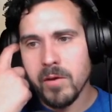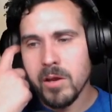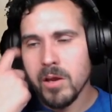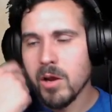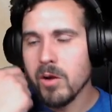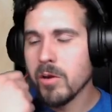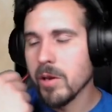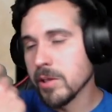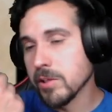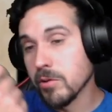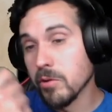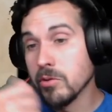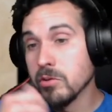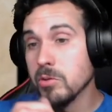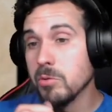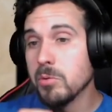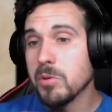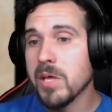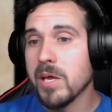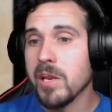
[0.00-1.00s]
Okay, so I don't have to
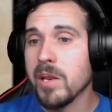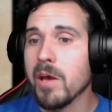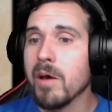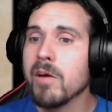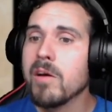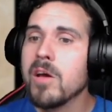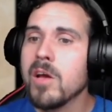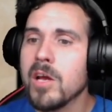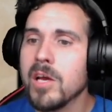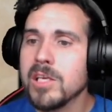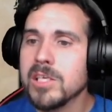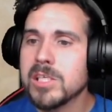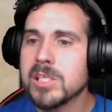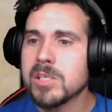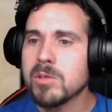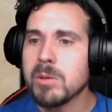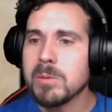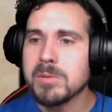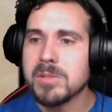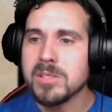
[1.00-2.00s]
do with that now.
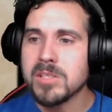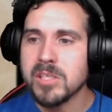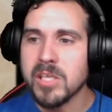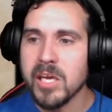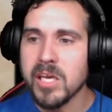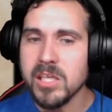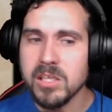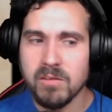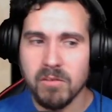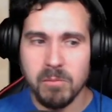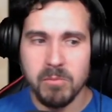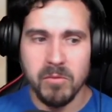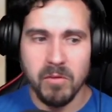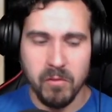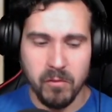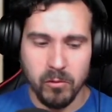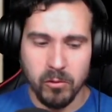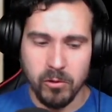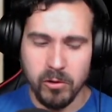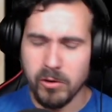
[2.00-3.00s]
Sweep stains from the
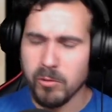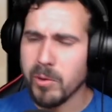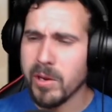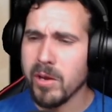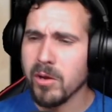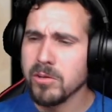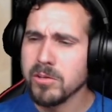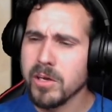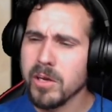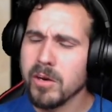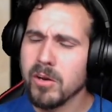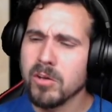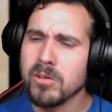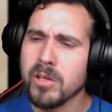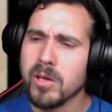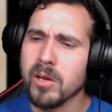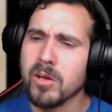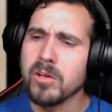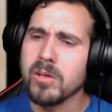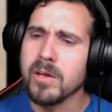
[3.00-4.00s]
floor. Wait, hold on, hold
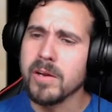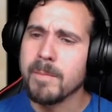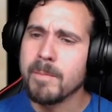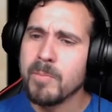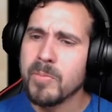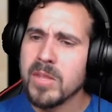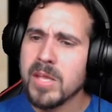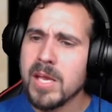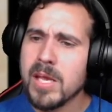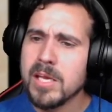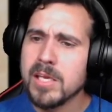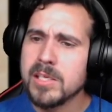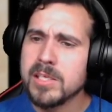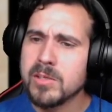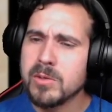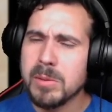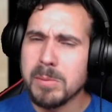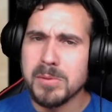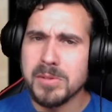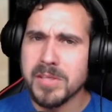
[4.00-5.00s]
on, hold on.
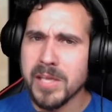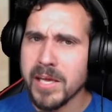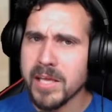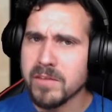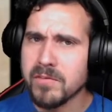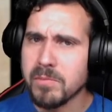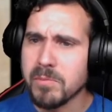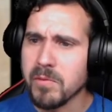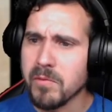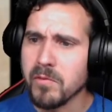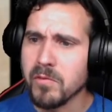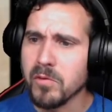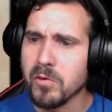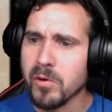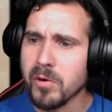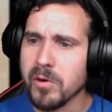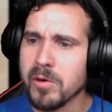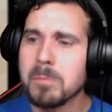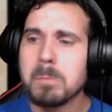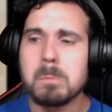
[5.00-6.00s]
Sweep stains from the floor.